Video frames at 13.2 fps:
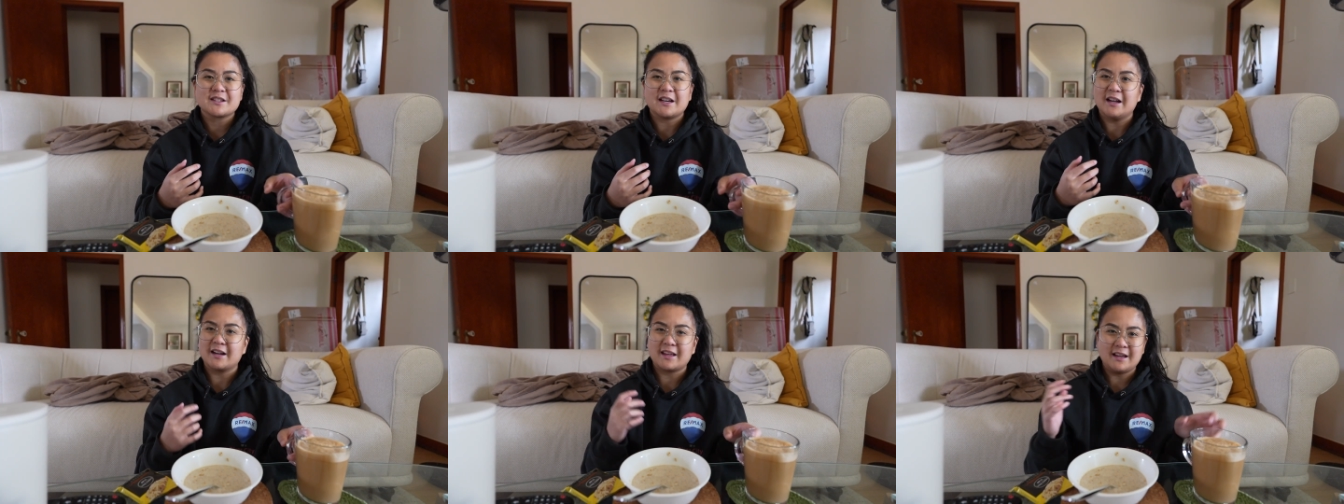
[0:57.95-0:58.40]

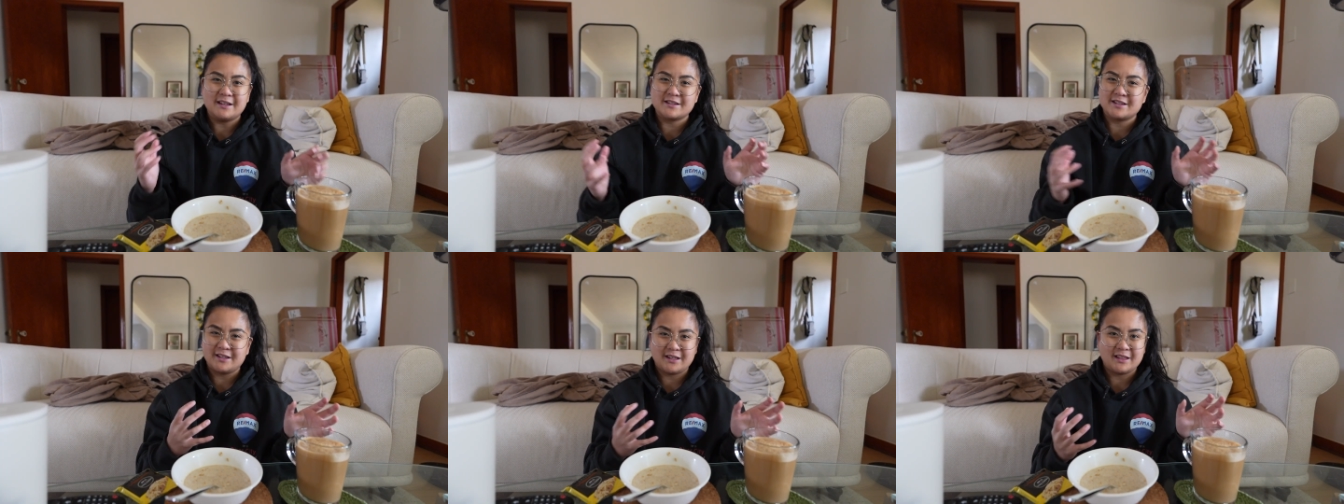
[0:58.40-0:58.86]
kind of
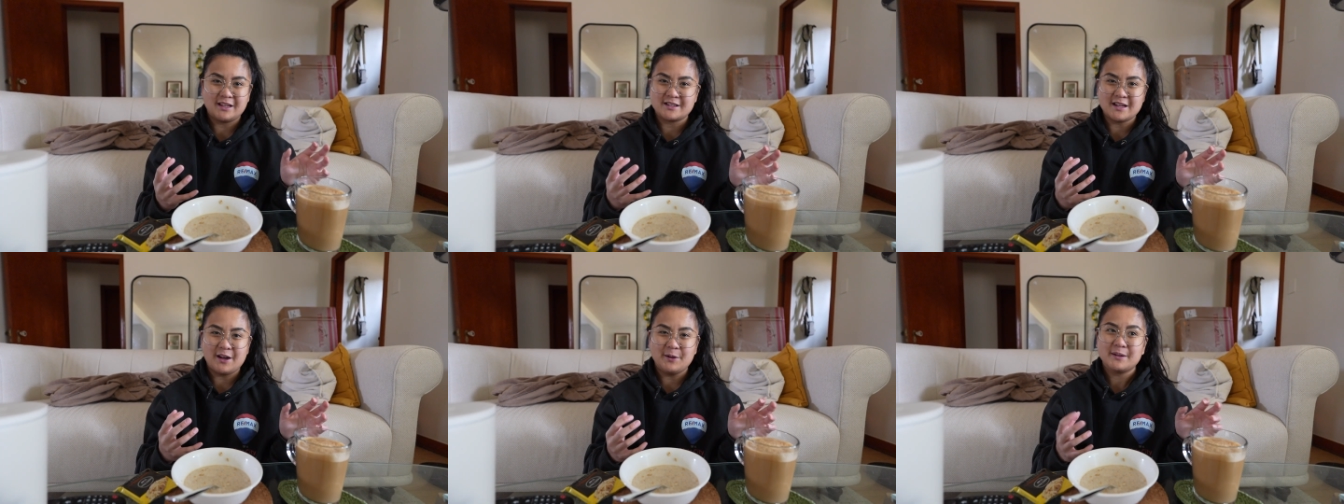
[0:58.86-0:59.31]
canceling
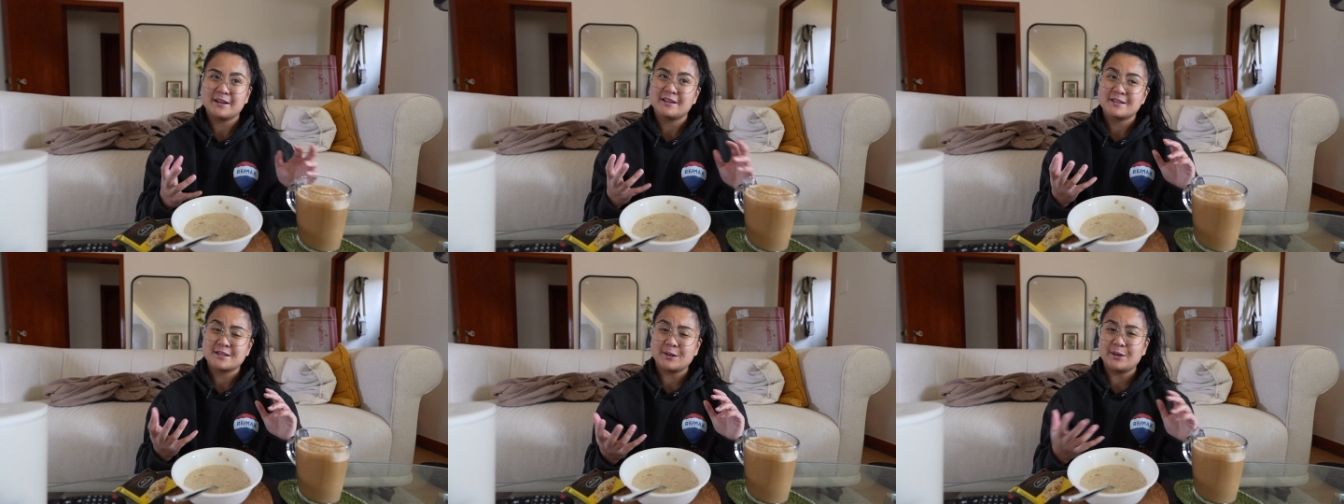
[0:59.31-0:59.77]
things out.
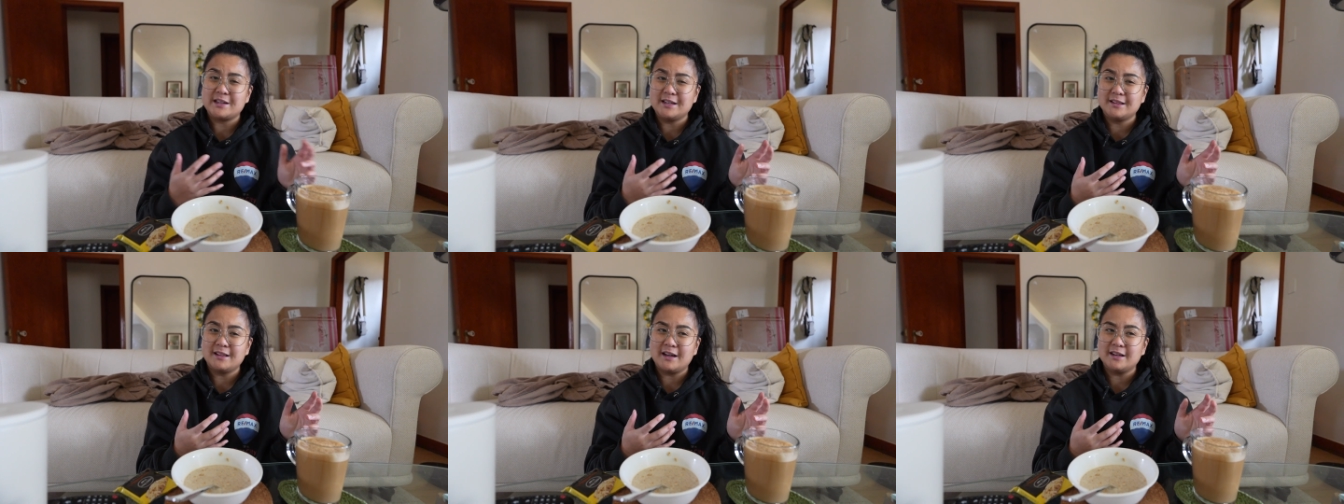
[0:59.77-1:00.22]
So I
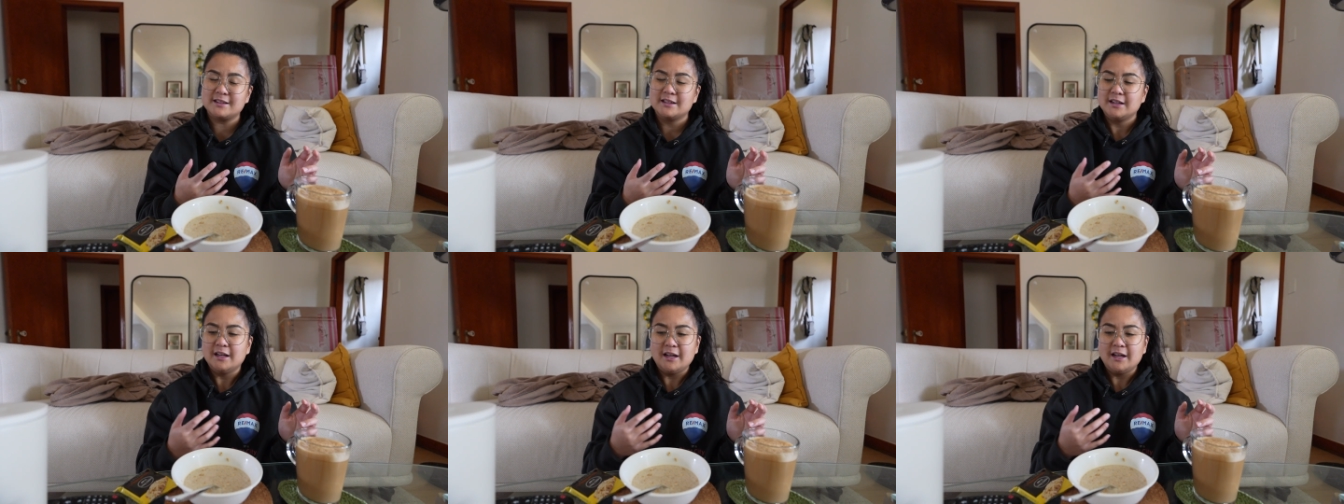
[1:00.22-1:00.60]
did that.